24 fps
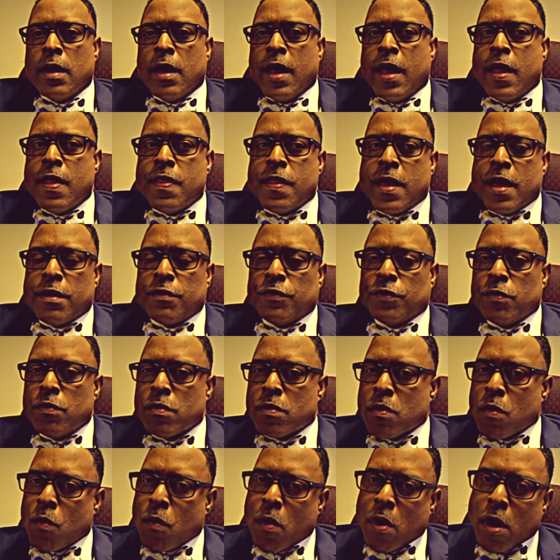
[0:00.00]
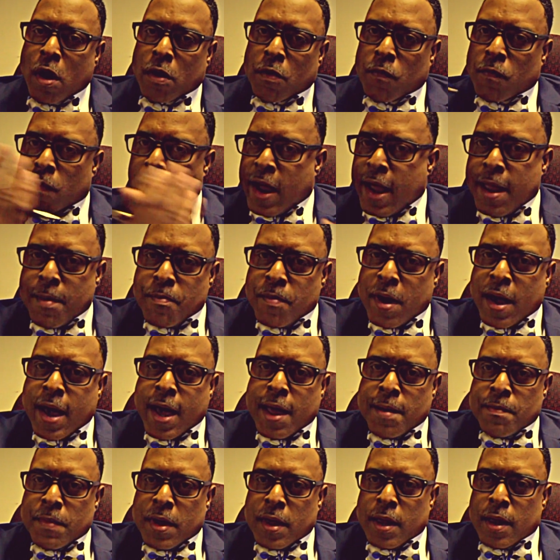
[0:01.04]
And that shooter walked right
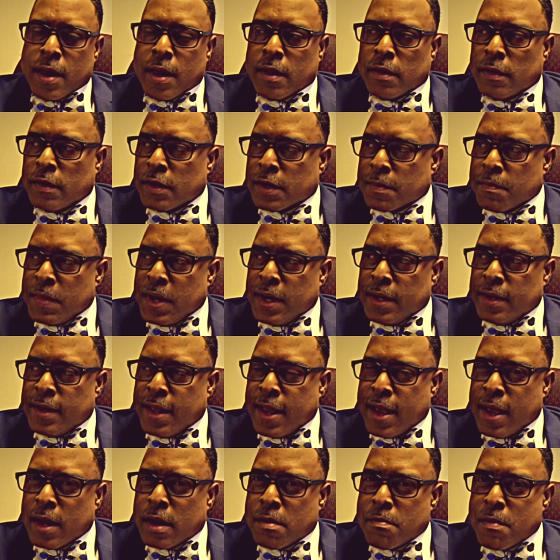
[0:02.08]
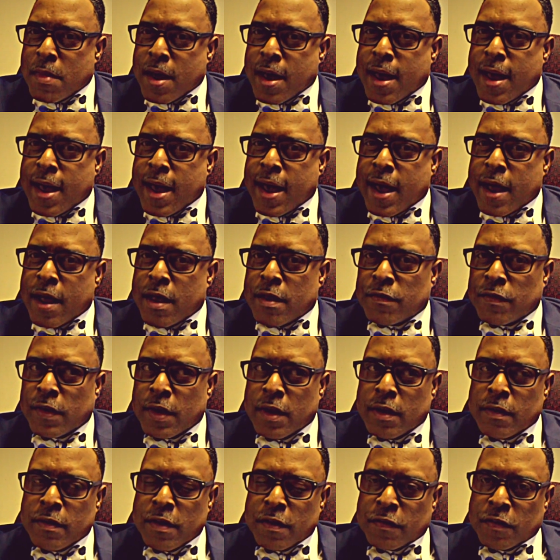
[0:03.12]
by me and looked me dead in my eyes
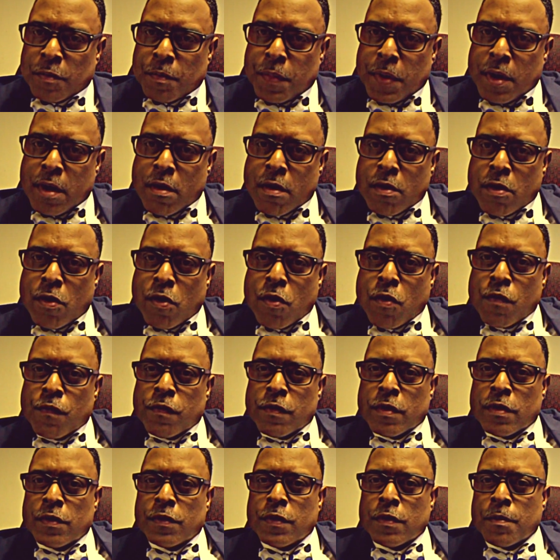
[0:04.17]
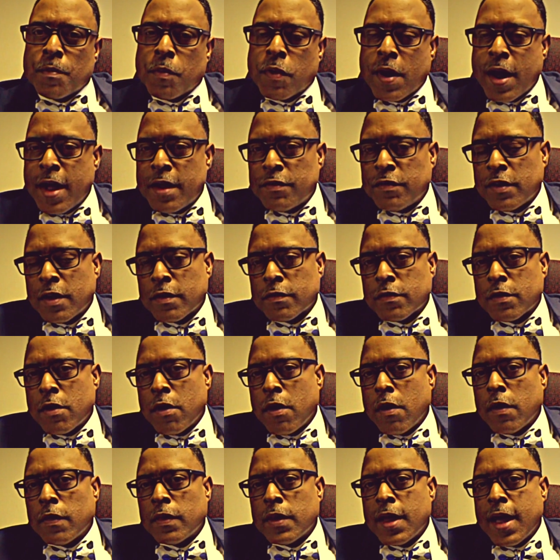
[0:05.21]
and disappeared over into projects
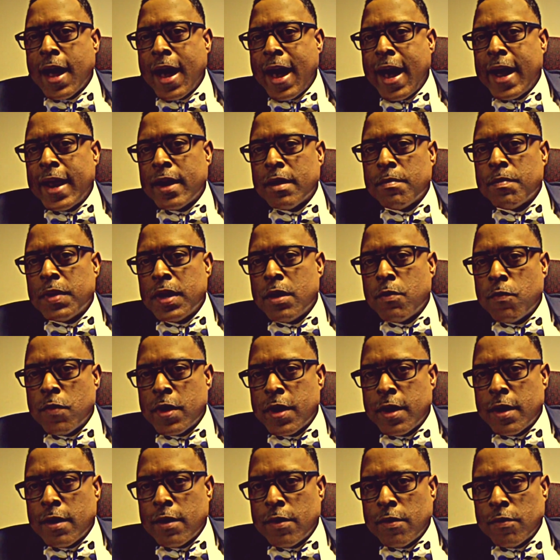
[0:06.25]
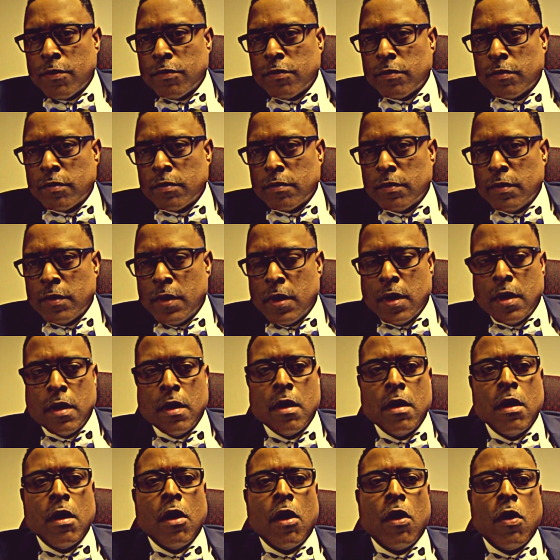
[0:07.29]
called the Ida B. Wells.
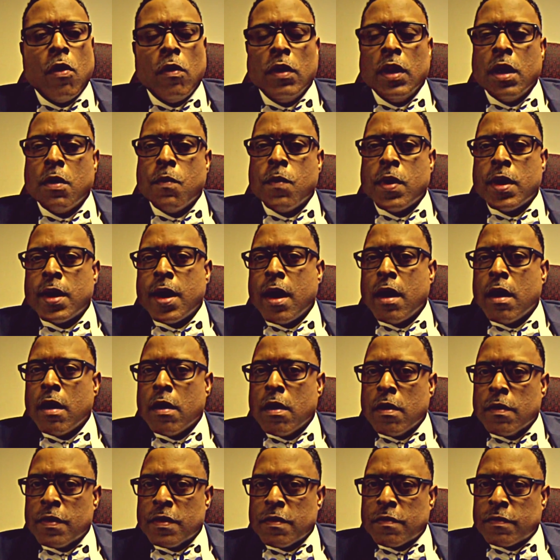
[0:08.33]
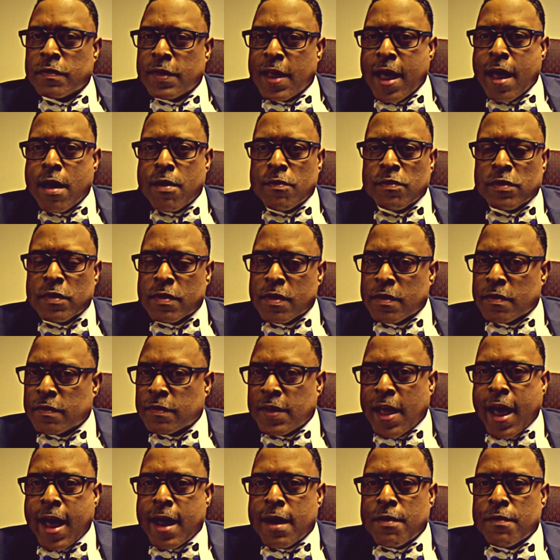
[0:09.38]
Only when I heard the sounds of the
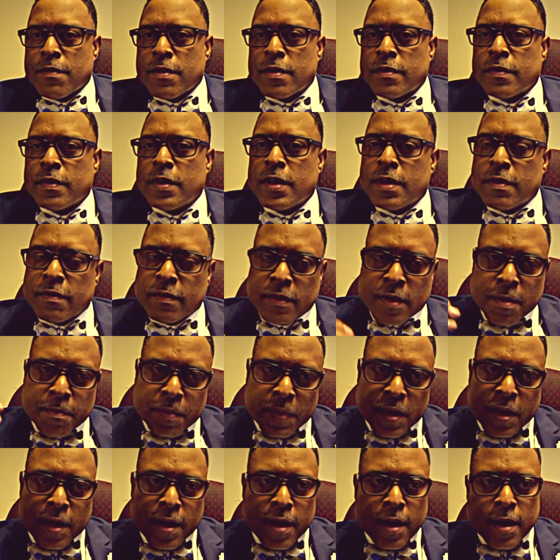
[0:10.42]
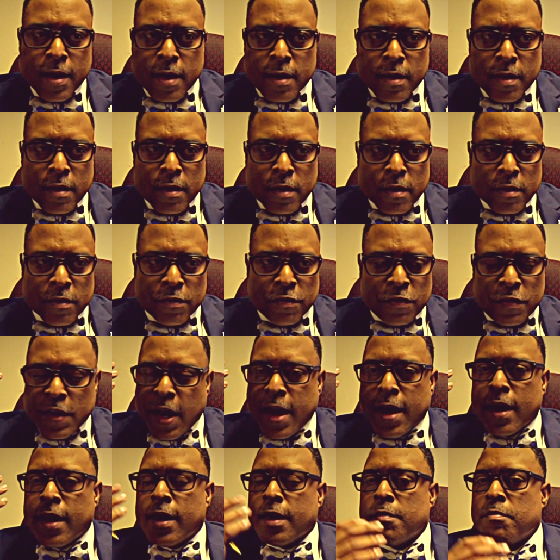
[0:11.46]
sirens did something
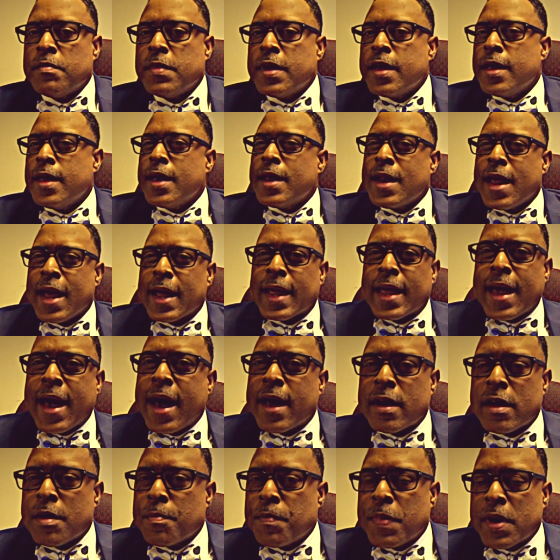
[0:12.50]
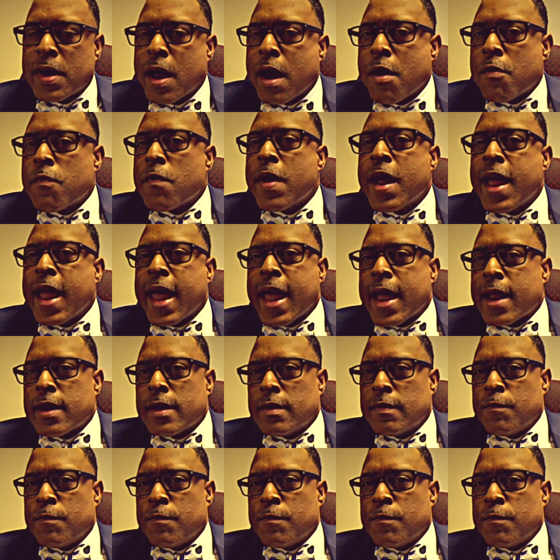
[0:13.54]
shake in me, and I got up and I ran.